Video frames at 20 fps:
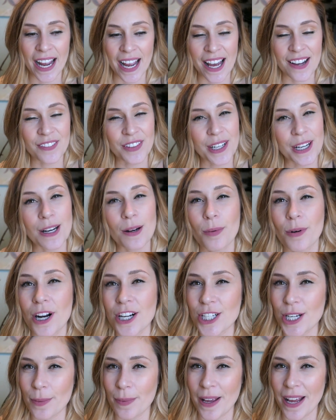I have one in a
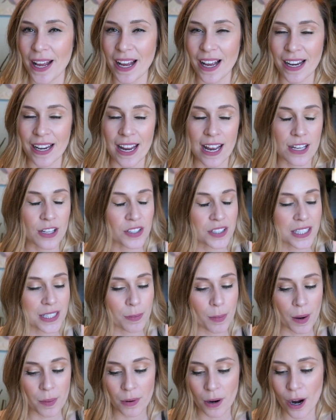project pan and you'll see
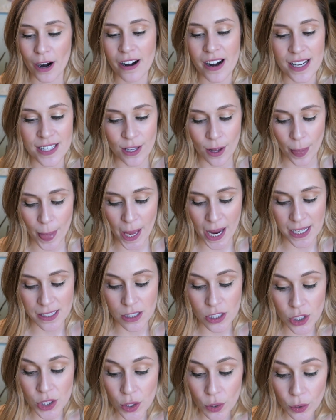my progress on that
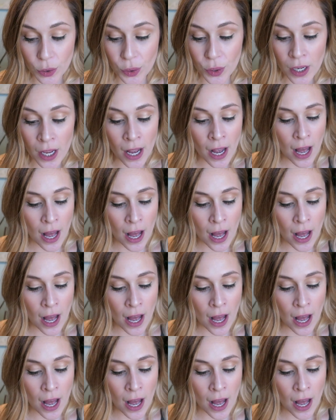soon.